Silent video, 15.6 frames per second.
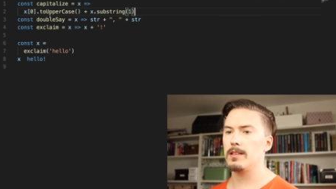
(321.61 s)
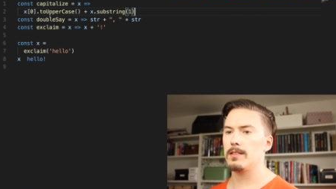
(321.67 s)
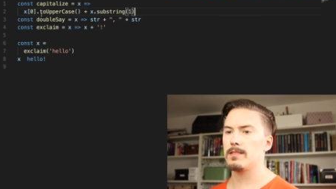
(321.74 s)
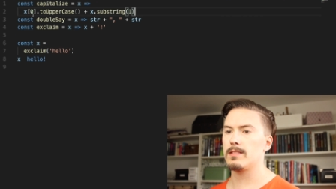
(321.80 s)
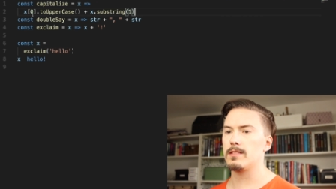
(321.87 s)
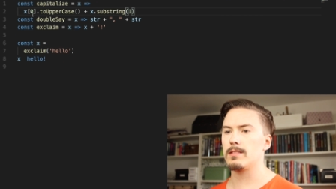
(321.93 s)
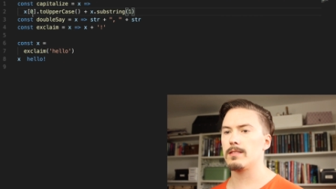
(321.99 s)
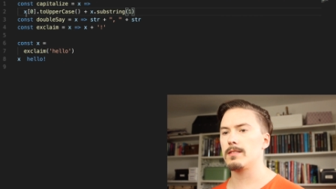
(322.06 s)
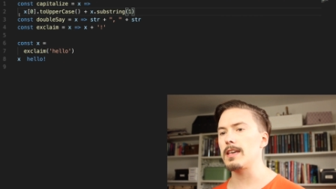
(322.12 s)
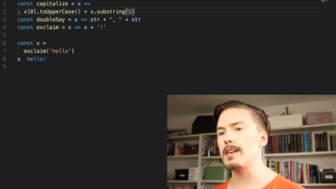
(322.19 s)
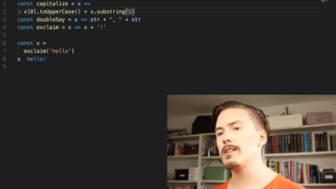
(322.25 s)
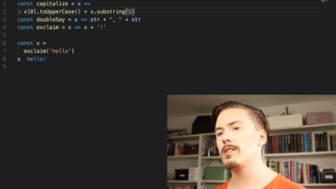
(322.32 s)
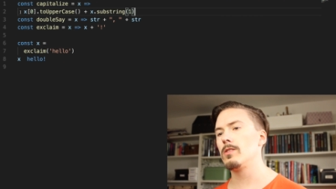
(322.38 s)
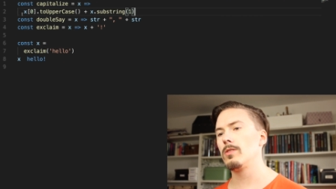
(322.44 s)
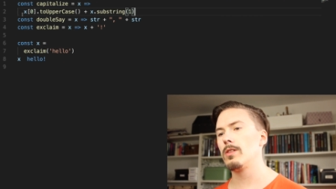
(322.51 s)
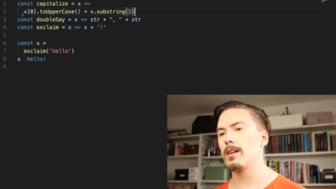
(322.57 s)

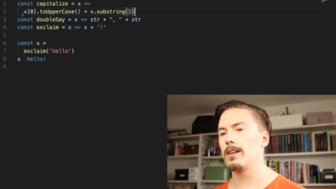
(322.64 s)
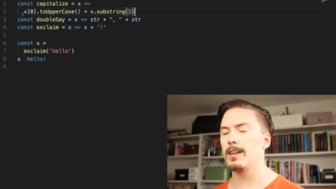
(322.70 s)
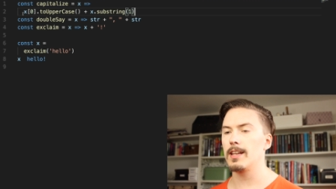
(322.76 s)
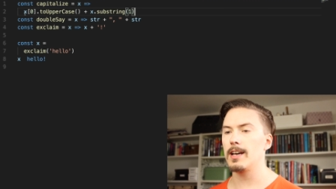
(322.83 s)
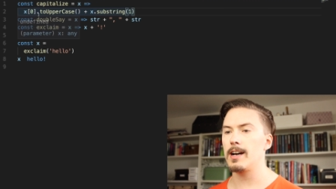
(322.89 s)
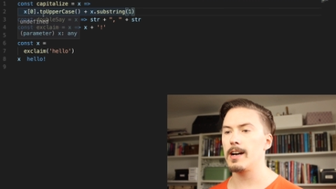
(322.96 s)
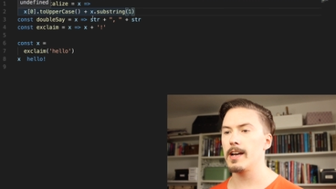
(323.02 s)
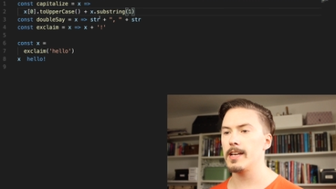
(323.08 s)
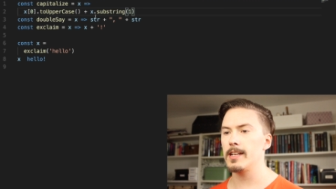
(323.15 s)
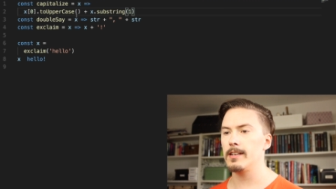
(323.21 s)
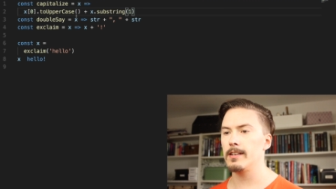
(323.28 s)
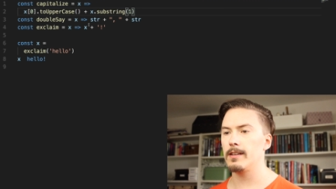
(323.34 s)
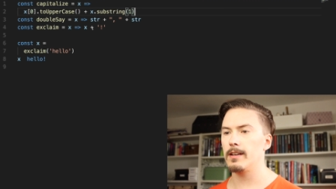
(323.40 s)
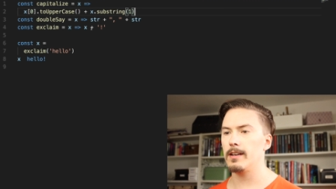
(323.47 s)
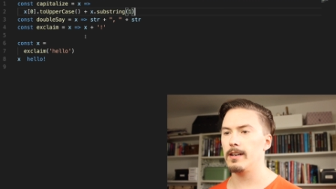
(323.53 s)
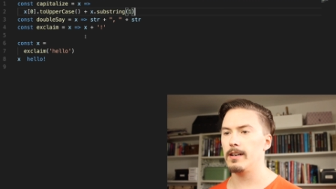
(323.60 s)
single
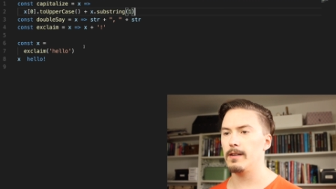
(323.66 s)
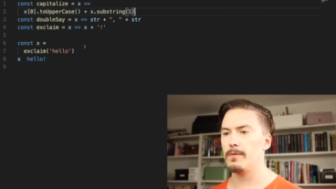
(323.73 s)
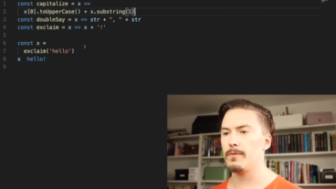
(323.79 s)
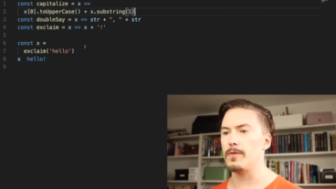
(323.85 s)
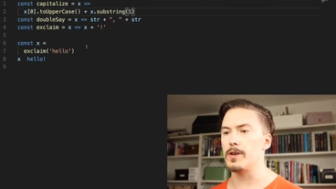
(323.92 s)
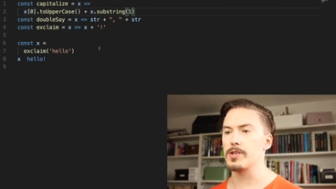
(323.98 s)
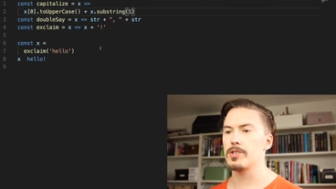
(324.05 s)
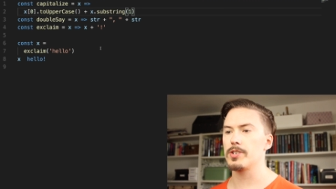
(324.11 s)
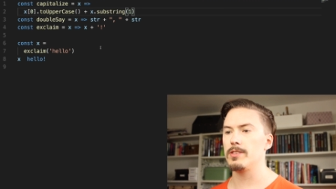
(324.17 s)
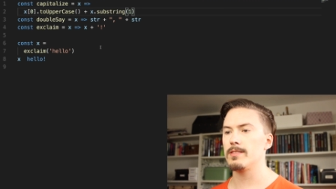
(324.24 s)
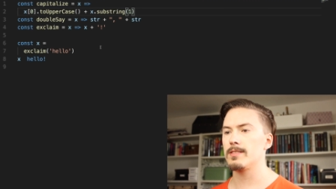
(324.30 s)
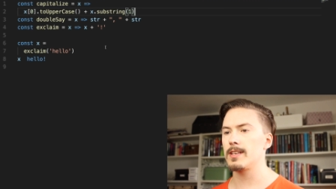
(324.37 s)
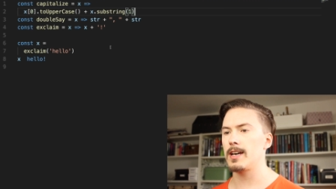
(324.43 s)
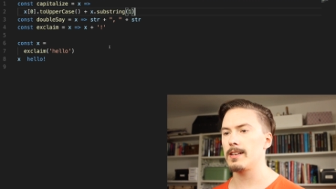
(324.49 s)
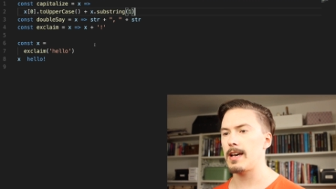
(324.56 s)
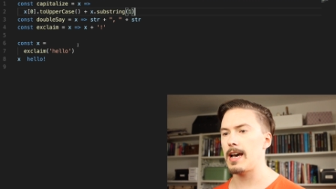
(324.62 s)
line
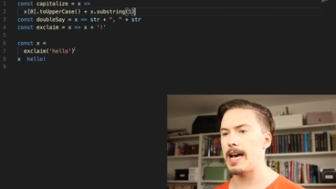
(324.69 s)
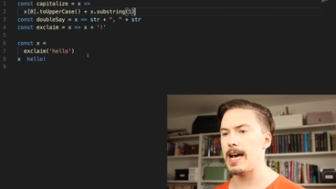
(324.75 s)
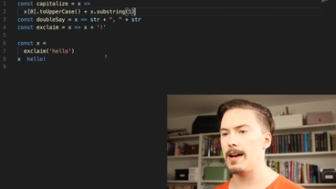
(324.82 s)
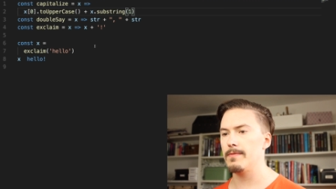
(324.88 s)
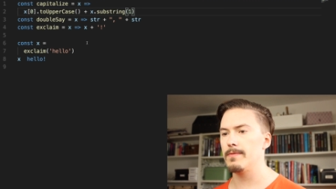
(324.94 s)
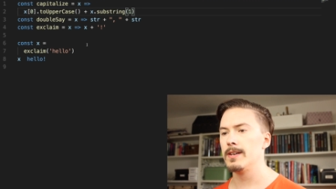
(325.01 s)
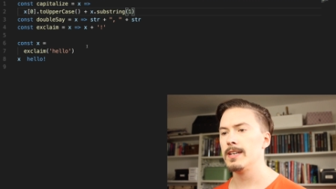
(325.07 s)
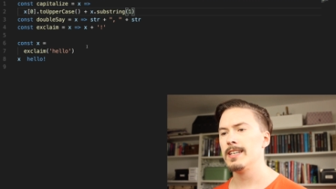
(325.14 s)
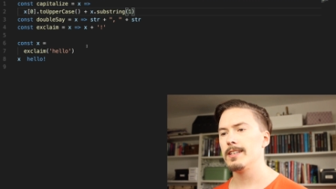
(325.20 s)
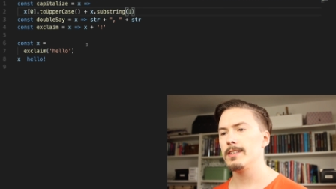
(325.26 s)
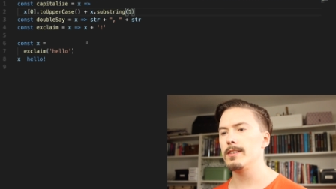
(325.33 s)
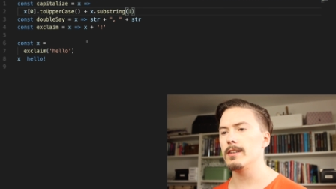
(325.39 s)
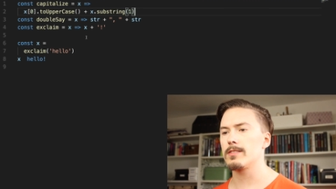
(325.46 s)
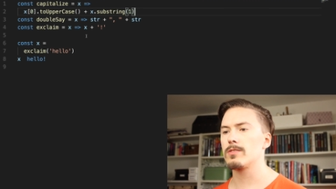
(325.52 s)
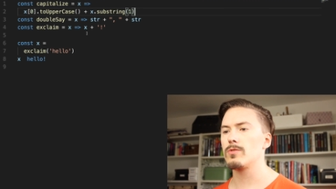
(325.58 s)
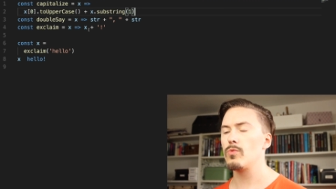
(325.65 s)
functions that have
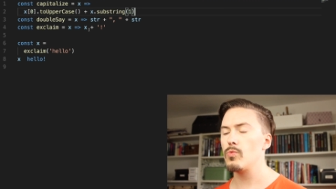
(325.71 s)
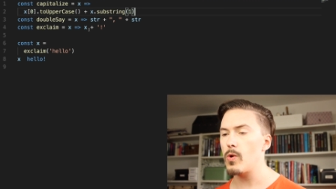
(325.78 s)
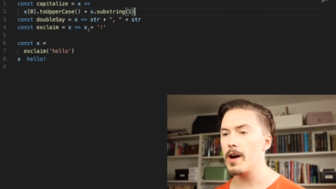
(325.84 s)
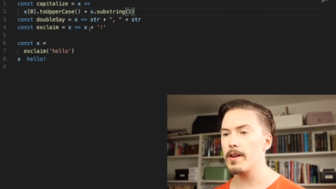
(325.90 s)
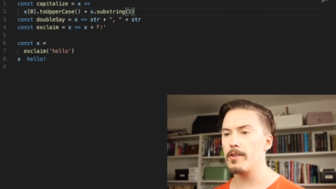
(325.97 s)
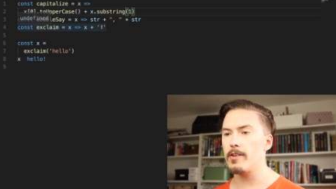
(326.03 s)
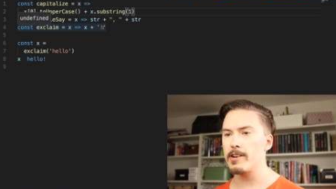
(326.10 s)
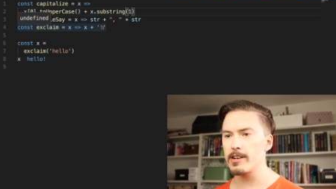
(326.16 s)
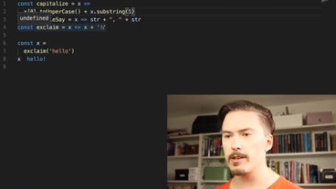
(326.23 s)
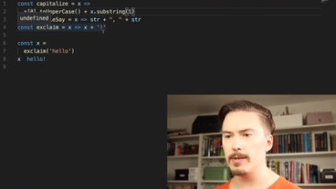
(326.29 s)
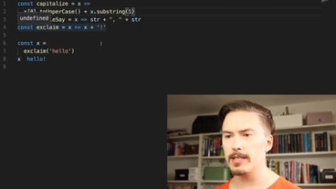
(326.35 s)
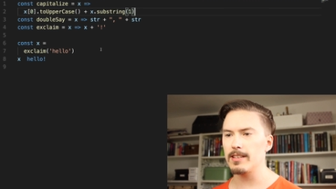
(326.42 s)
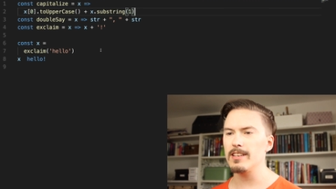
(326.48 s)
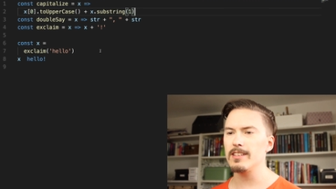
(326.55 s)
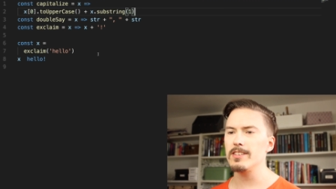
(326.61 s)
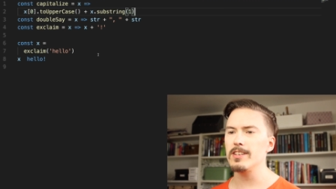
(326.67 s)
just one
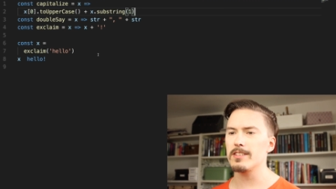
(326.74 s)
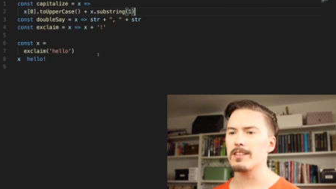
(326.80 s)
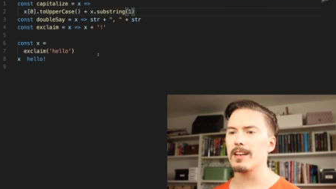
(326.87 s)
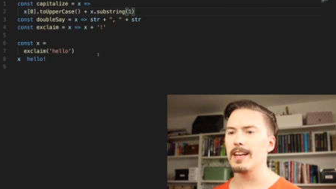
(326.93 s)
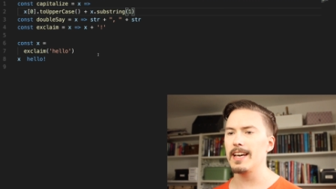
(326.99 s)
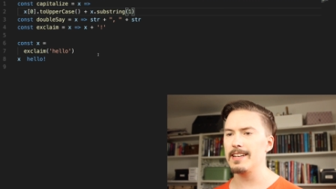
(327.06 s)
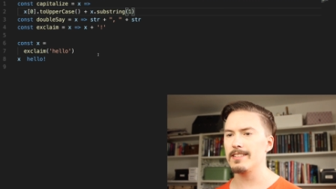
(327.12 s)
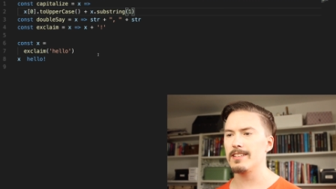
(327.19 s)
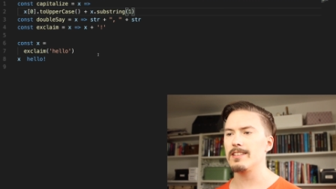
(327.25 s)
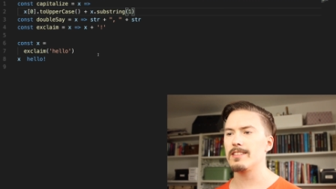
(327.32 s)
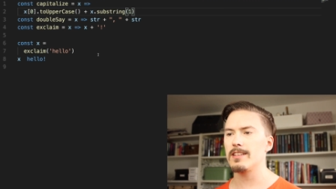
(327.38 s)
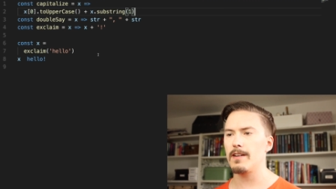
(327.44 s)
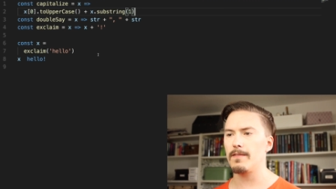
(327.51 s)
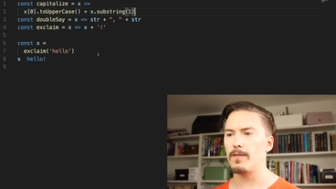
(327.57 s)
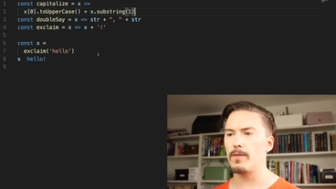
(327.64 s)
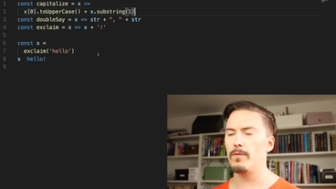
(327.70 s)
argument, it just lends
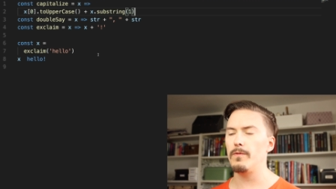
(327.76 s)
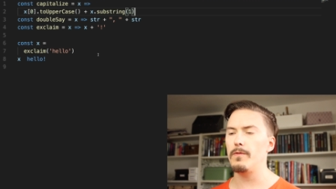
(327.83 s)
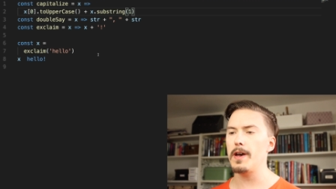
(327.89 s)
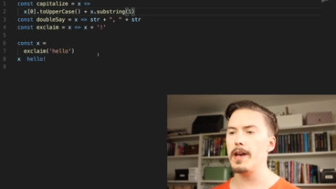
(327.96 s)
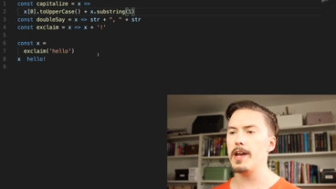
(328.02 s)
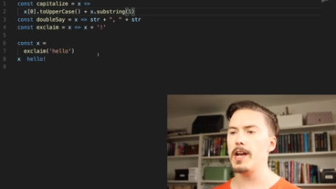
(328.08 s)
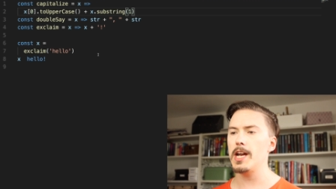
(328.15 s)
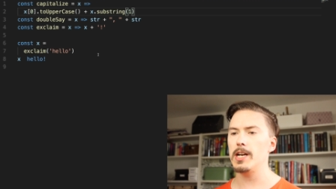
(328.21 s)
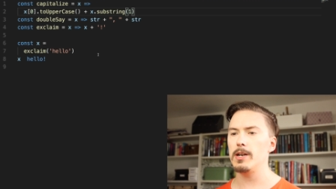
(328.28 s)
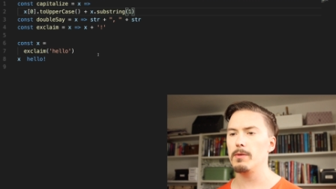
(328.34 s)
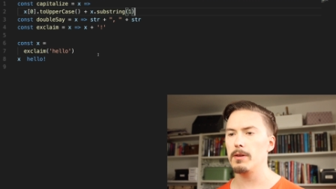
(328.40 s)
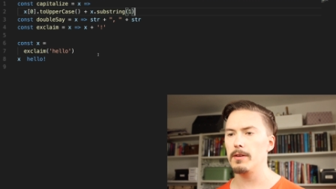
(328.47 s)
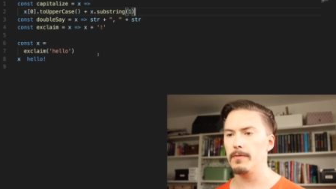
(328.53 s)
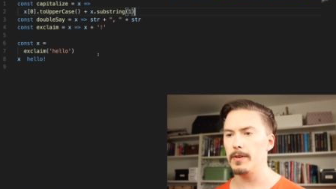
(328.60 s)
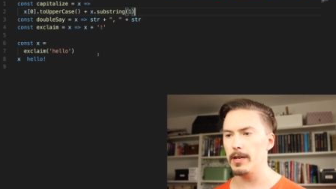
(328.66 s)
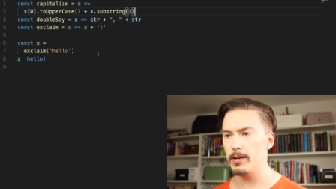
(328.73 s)
itself
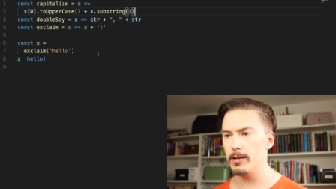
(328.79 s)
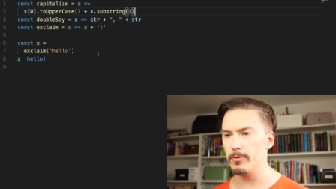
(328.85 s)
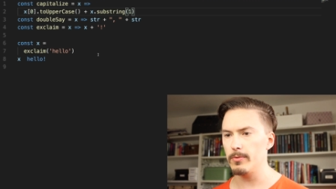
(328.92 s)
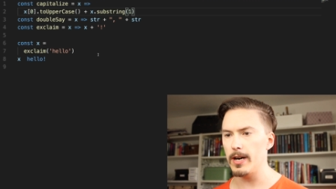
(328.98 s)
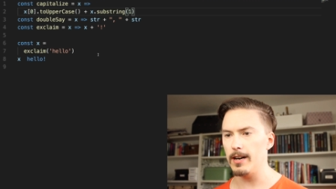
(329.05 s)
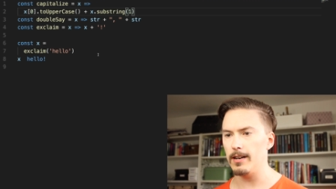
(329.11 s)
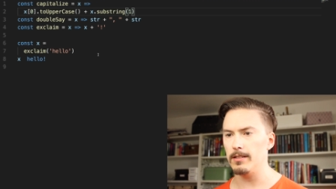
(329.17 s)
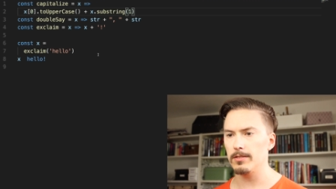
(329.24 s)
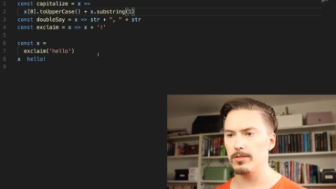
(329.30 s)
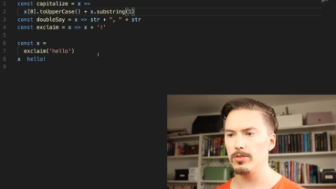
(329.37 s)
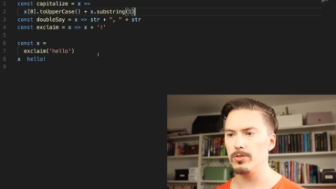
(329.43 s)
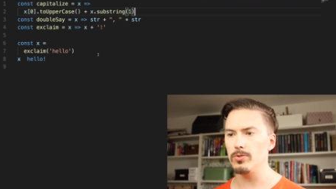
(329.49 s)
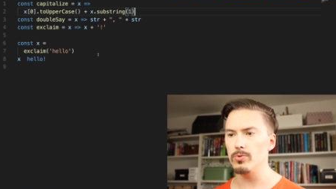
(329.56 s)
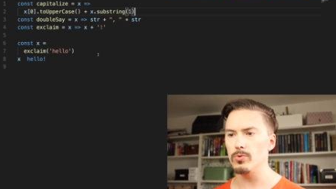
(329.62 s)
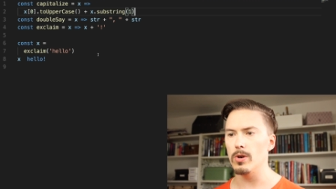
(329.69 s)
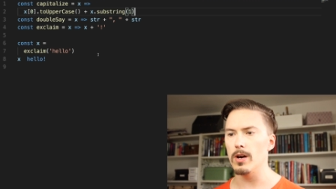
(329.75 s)
very, very well
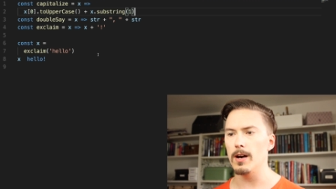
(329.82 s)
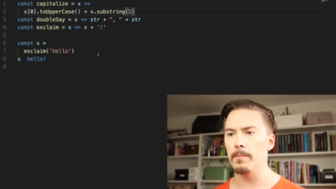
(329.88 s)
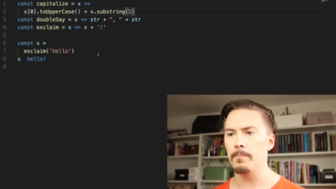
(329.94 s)
to